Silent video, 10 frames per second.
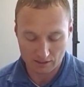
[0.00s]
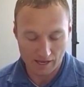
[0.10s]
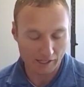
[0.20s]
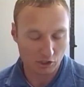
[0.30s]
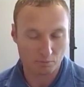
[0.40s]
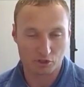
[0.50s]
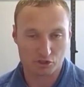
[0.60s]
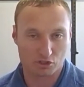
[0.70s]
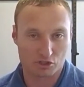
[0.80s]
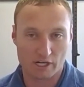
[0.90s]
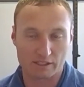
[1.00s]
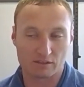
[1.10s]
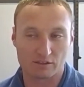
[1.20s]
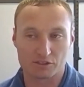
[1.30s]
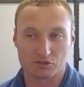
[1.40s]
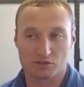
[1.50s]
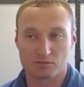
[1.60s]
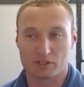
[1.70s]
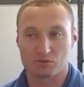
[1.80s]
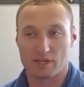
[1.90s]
acupuncture, dry needling. So some things with